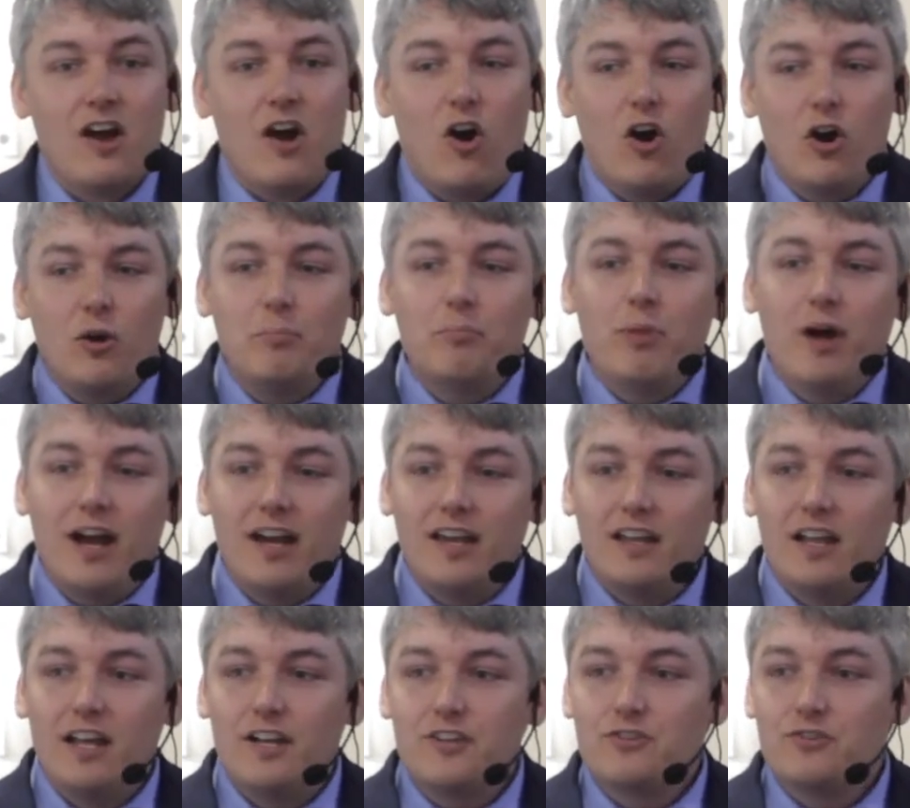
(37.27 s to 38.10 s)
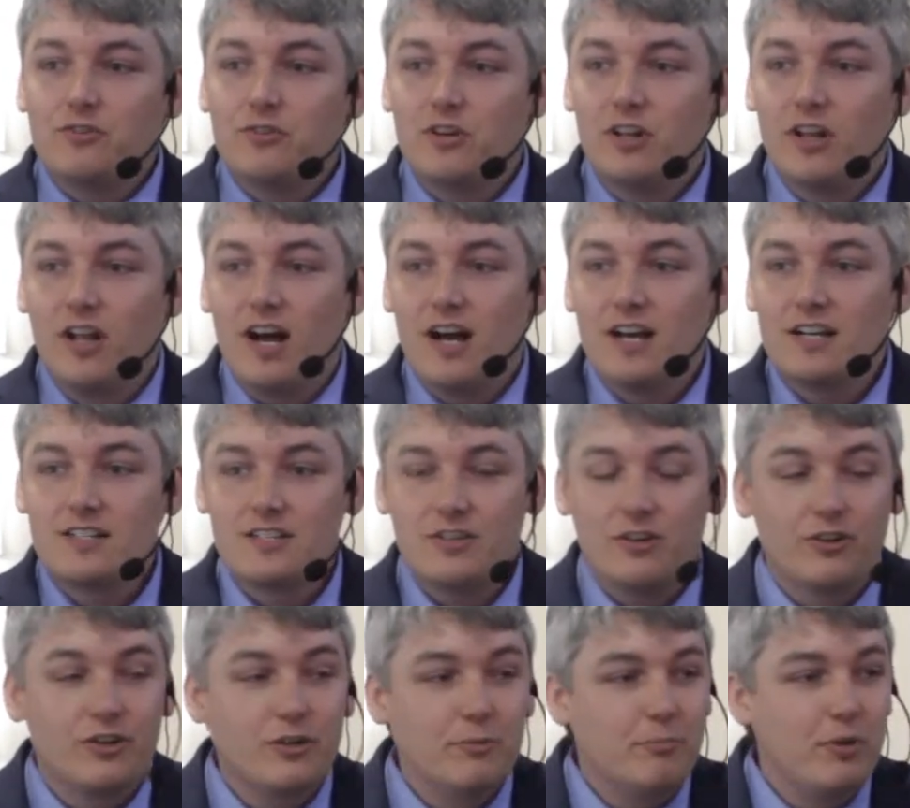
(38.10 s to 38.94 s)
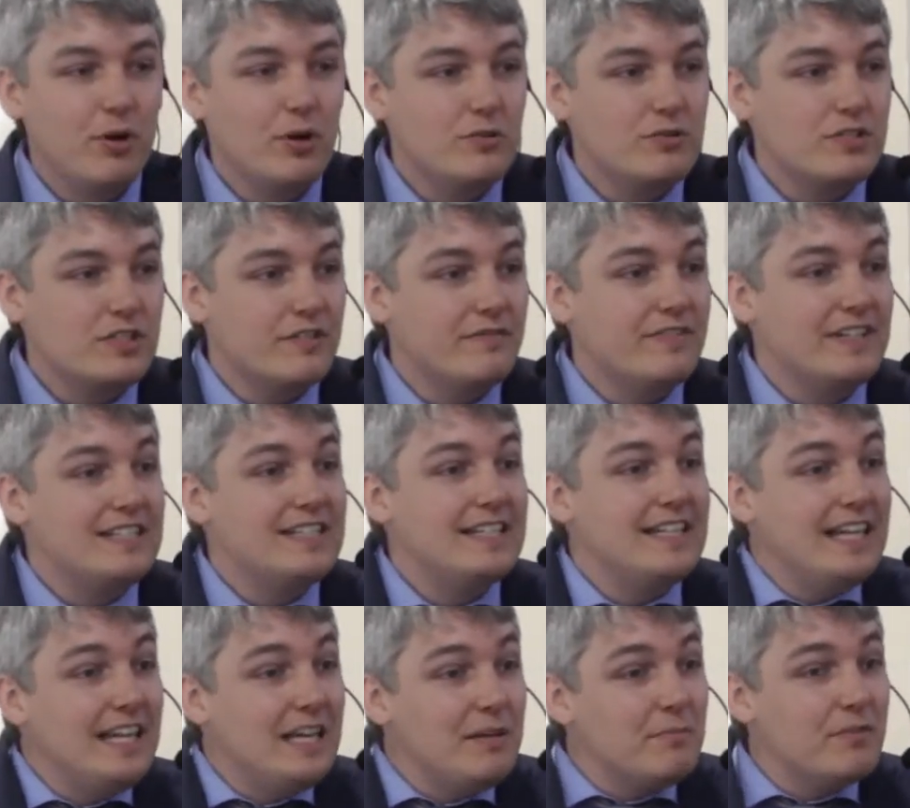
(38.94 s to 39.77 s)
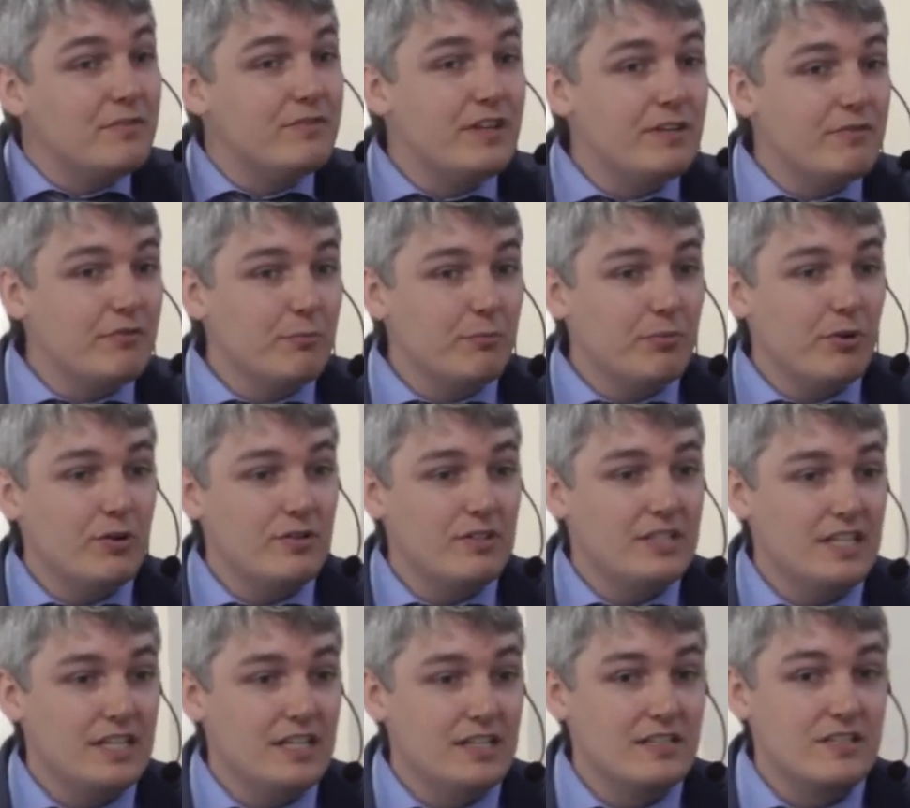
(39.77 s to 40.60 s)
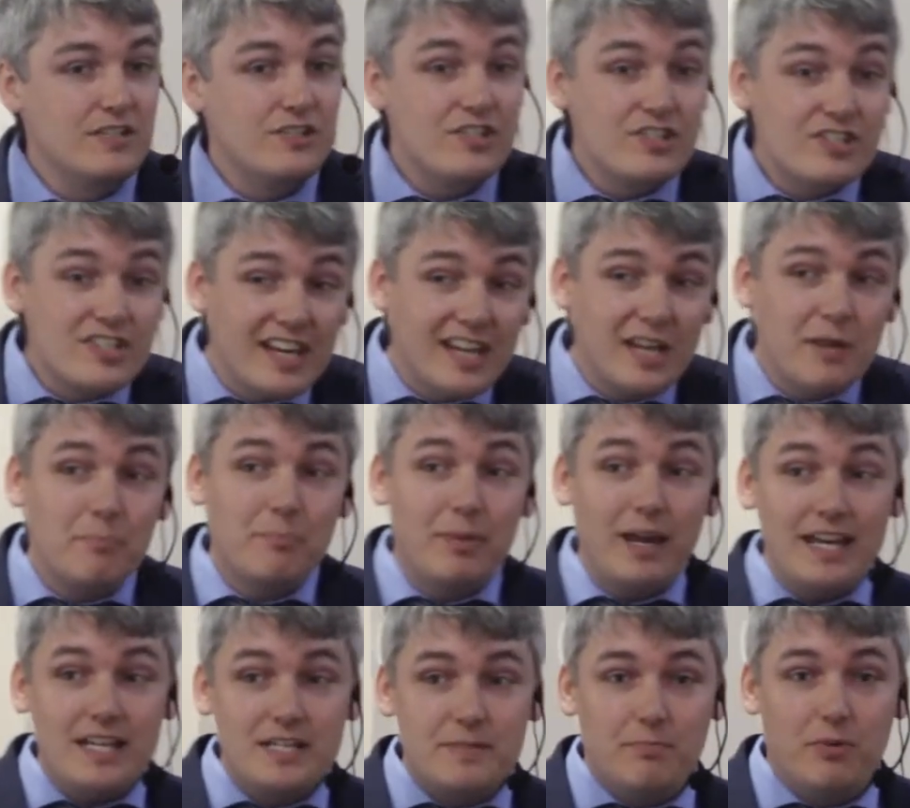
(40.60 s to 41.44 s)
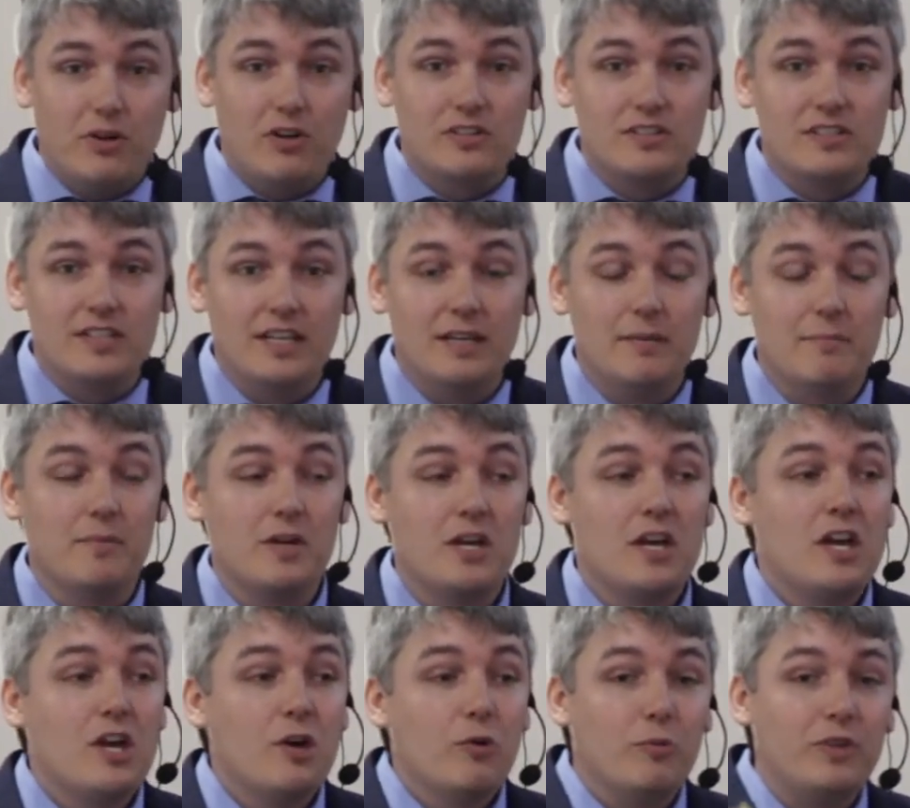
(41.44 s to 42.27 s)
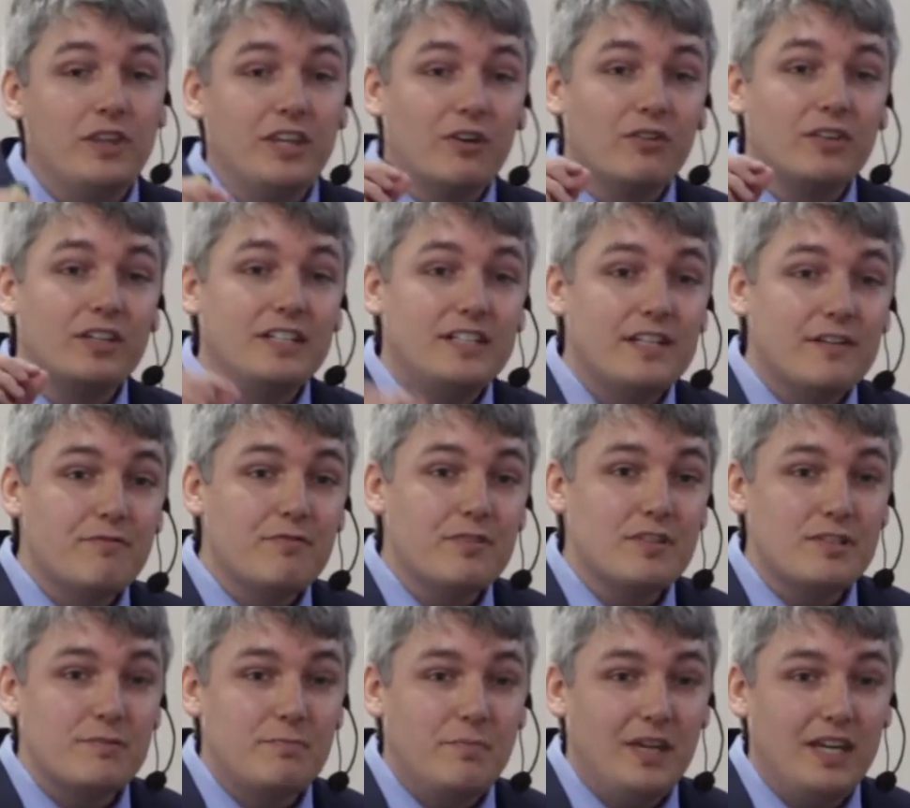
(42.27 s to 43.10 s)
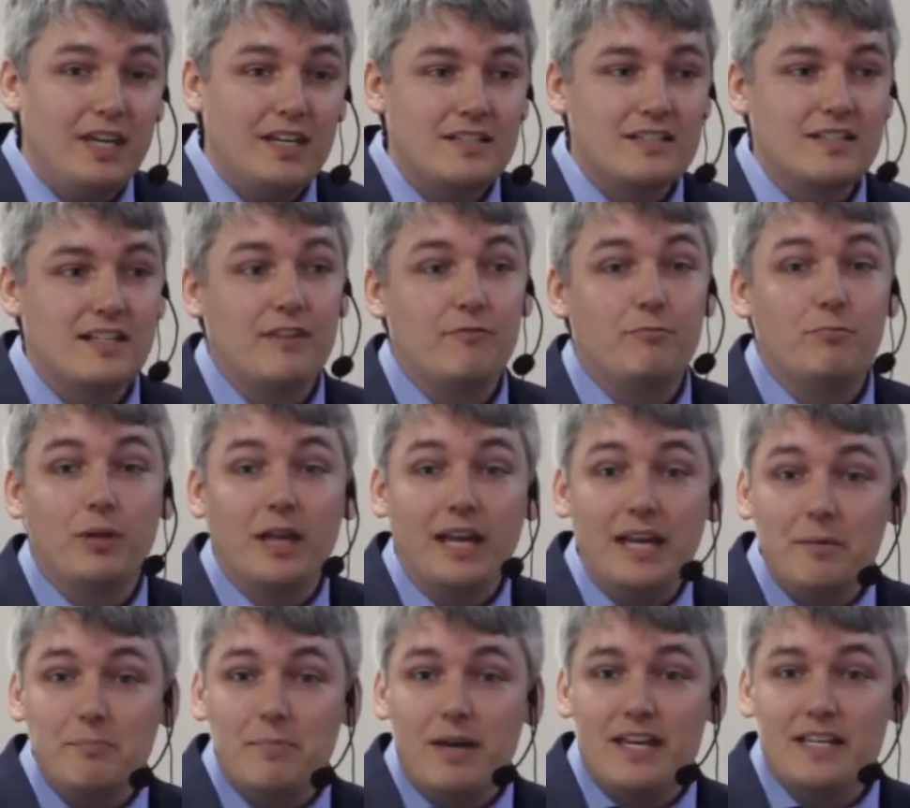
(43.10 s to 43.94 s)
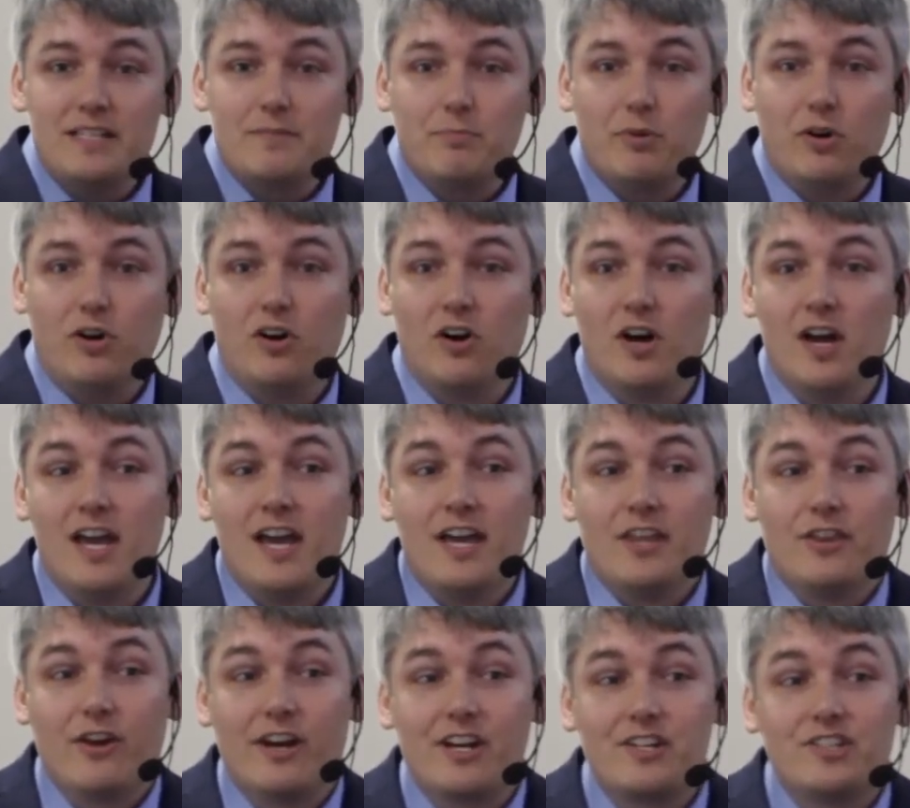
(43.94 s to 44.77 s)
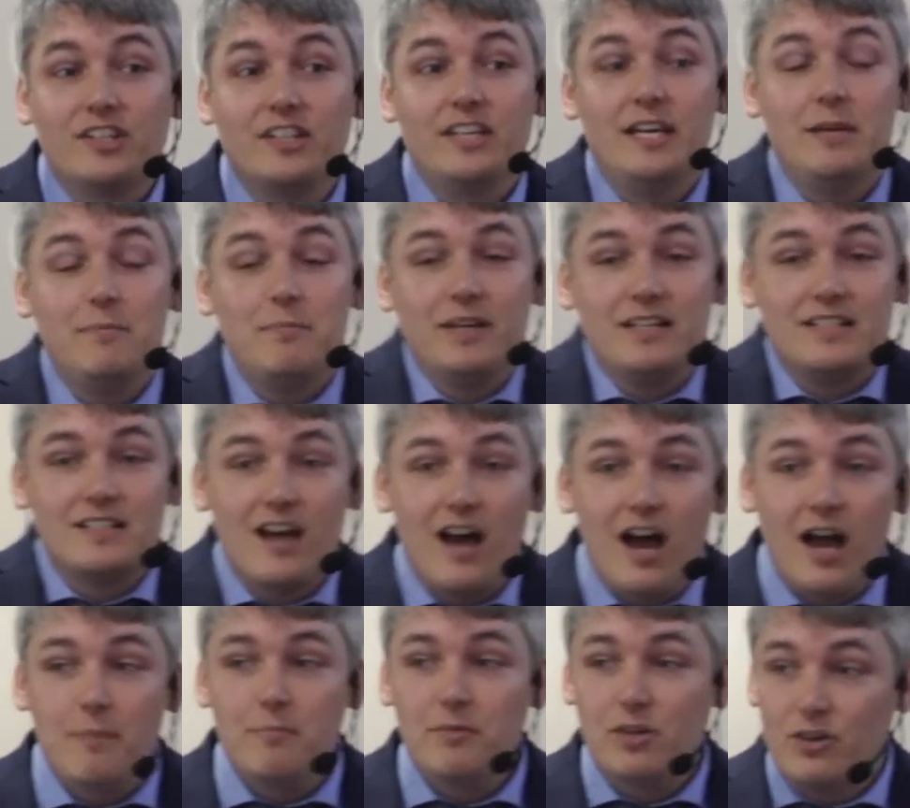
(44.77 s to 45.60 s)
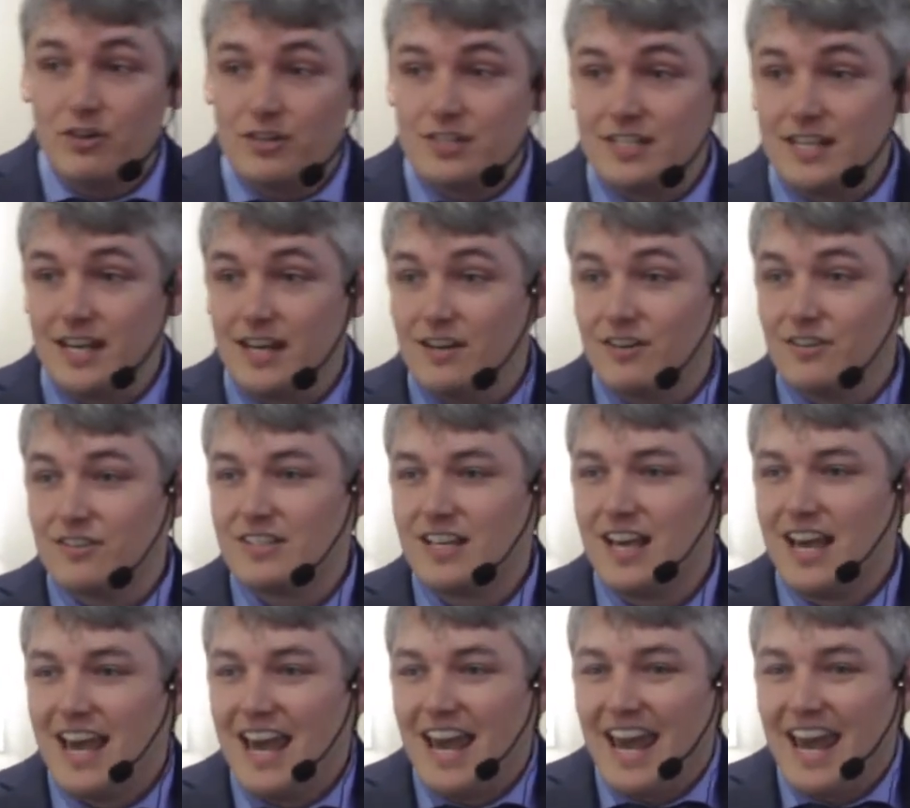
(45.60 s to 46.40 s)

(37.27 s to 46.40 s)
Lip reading: our biological clocks are composed of a team of different proteins, just like a baseball team, with the only difference being instead of playing baseball, they're actually keeping time in our cells.